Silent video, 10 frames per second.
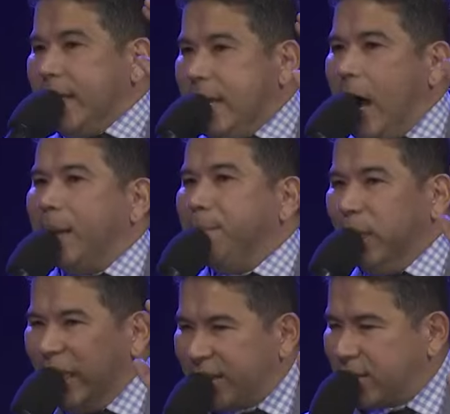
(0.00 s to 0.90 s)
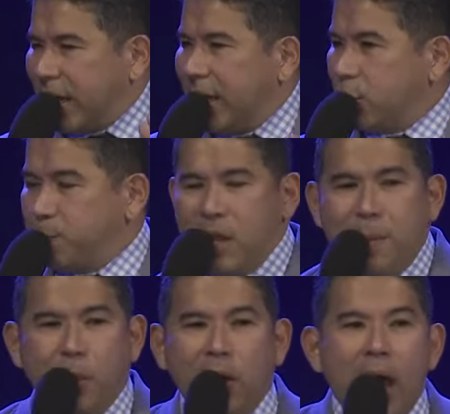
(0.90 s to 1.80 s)
God blessing his
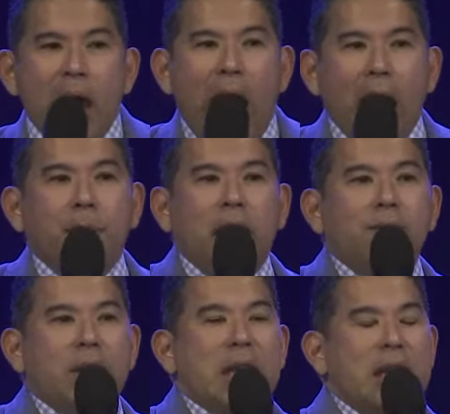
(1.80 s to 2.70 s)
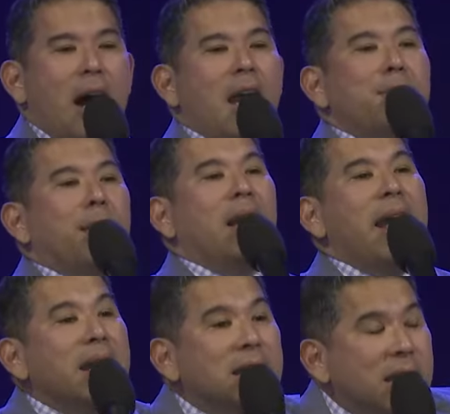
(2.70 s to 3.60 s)
people. I believe that God
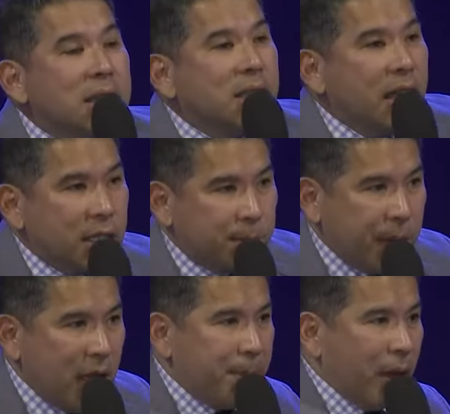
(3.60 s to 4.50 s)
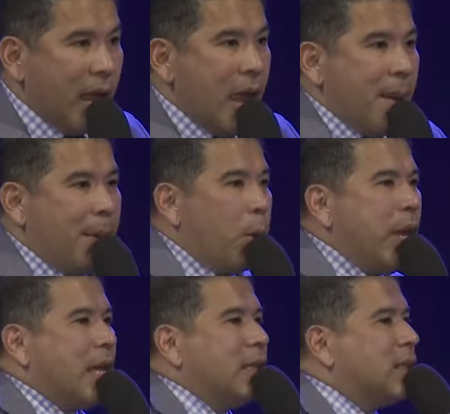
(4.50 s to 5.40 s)
blesses his people. But we
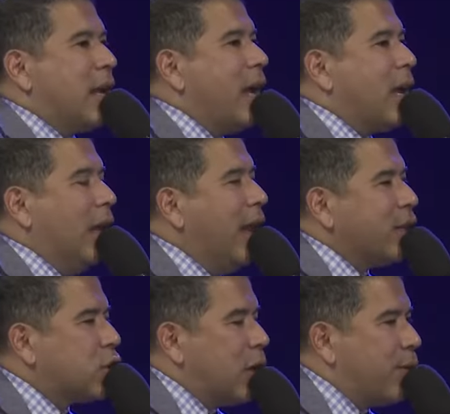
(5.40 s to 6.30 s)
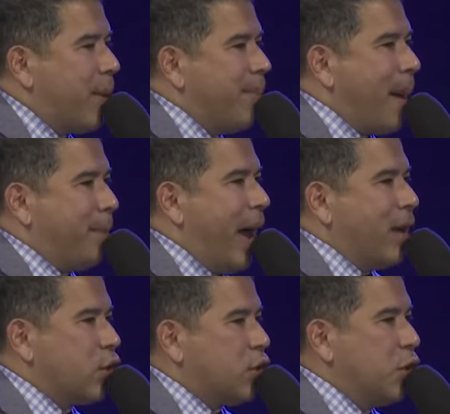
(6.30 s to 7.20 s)
can take a lesson from that
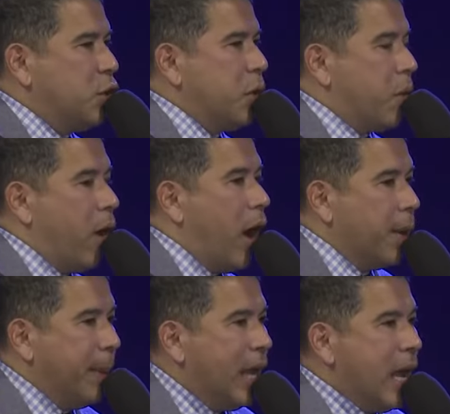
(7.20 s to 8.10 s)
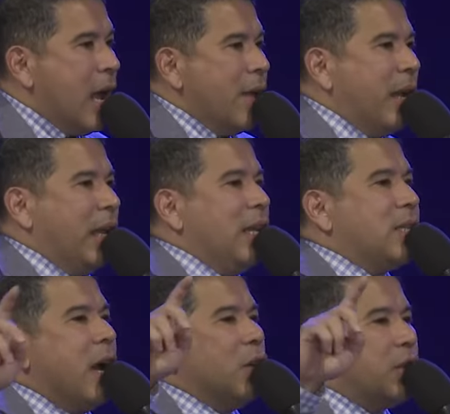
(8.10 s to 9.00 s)
passage in Deuteronomy that he
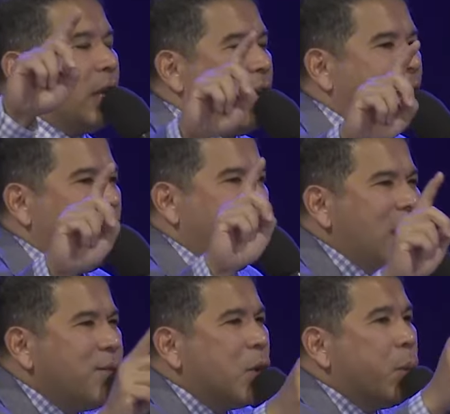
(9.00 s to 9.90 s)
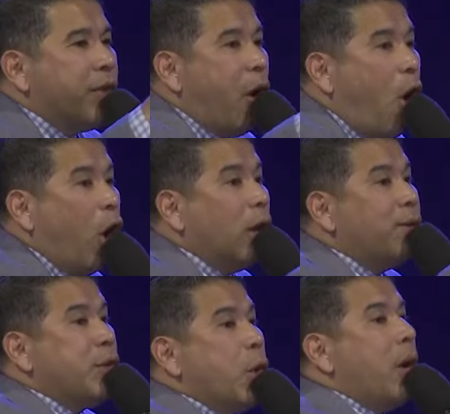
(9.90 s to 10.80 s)
tells the king, even with all
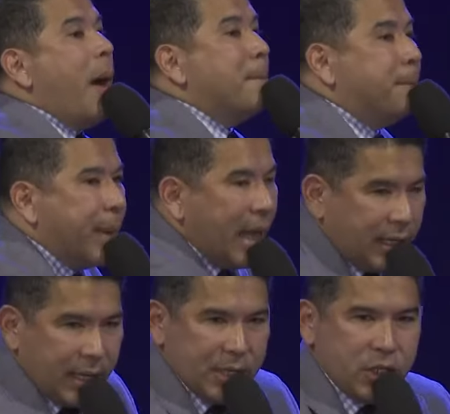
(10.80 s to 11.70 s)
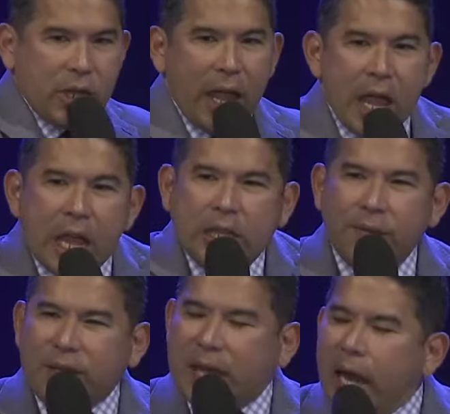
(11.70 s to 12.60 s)
of your abundance,
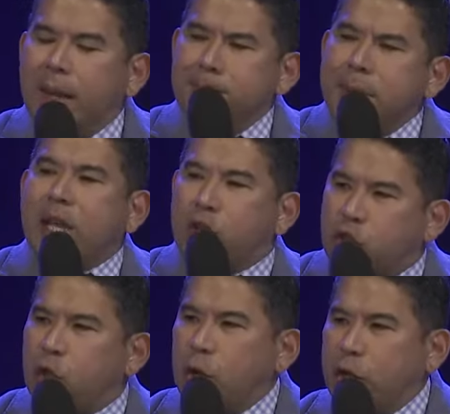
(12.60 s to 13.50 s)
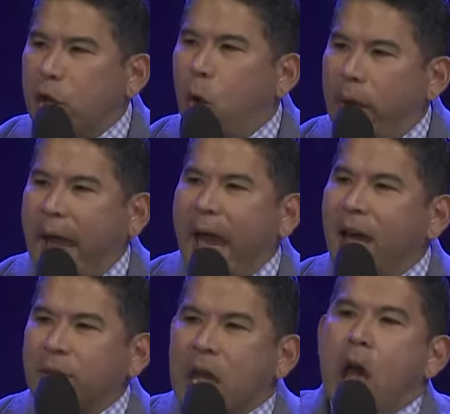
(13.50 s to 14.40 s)
you've got to make sure you don't
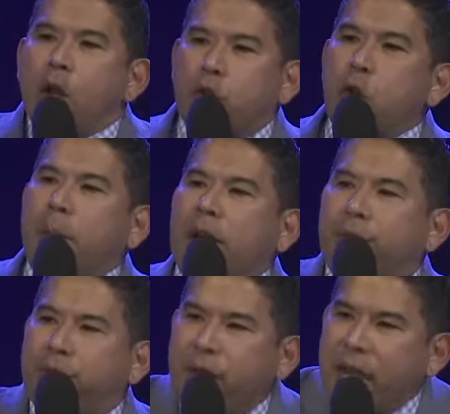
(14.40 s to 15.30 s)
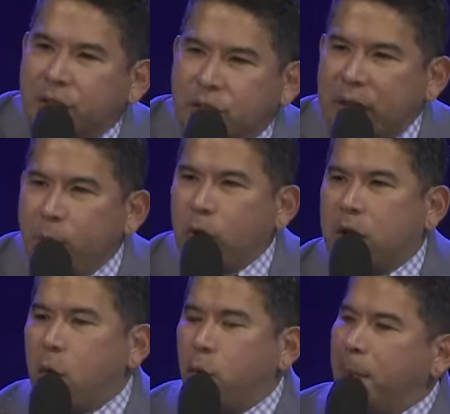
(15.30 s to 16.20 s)
have too many things that will
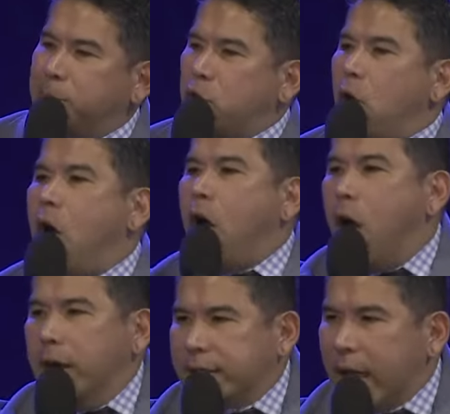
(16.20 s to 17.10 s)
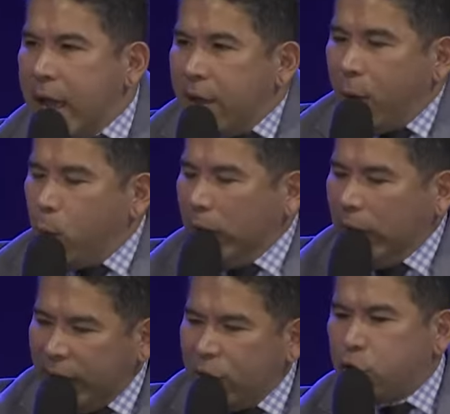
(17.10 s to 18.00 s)
corrupt your heart, that will
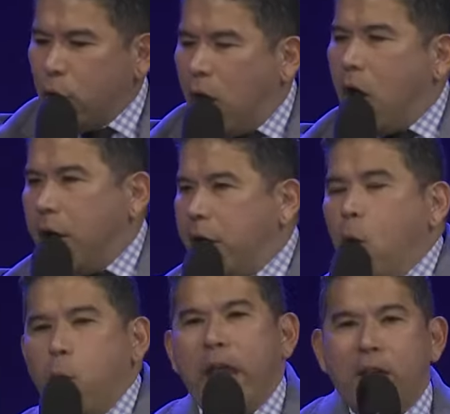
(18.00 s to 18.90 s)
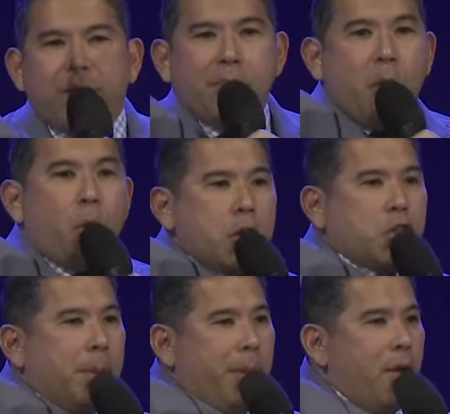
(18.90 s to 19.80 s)
lead your heart away from the
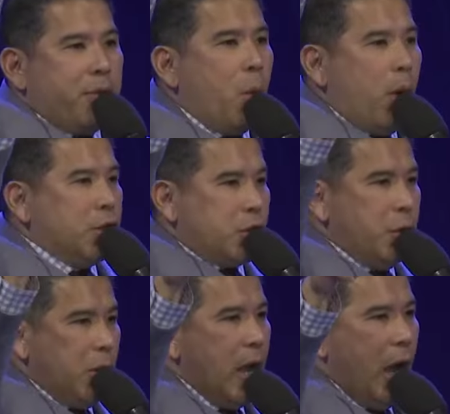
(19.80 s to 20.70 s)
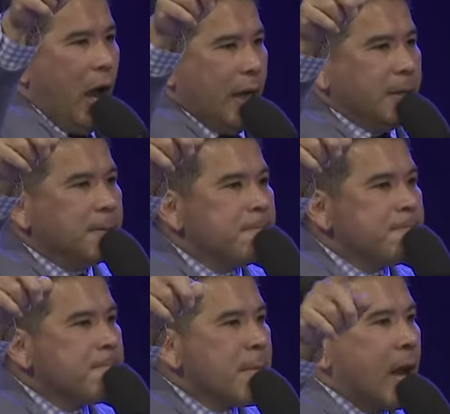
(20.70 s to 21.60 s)
worship of the one true God.
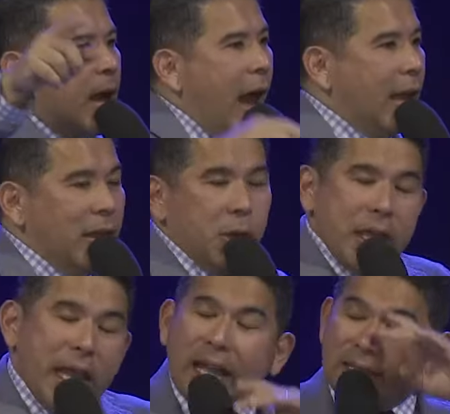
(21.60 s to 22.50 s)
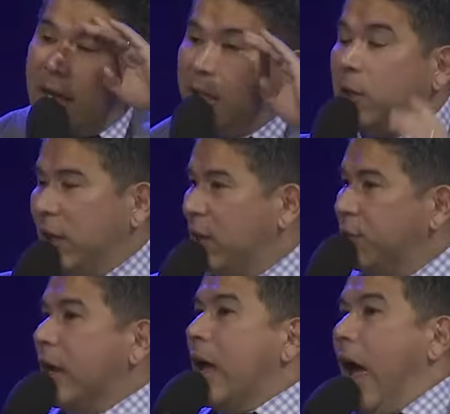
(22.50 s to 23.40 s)
Hallelujah. Can I tell you,
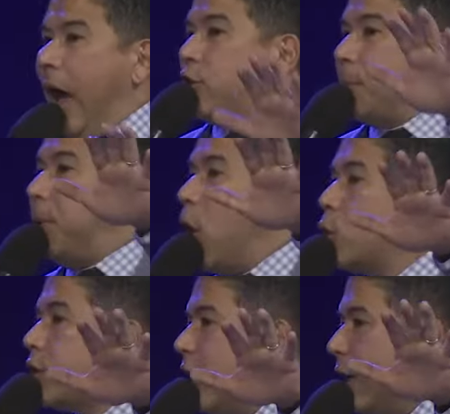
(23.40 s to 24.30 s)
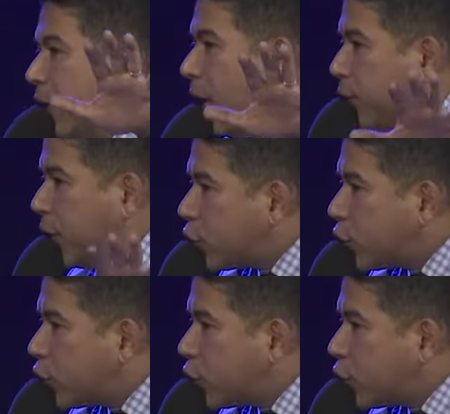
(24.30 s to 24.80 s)
even, I suppose, even at this